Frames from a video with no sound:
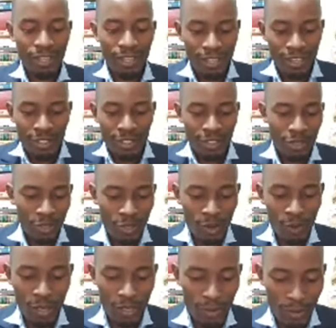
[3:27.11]
So when
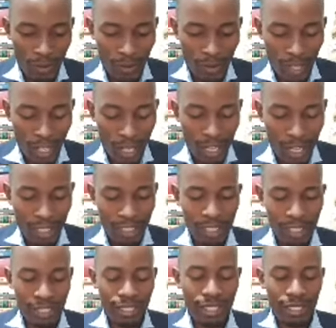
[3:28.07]
you access
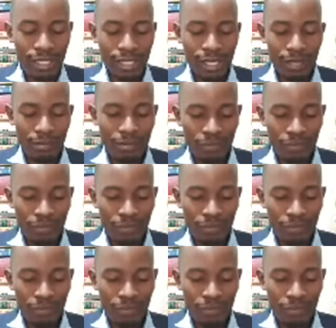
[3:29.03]
the same,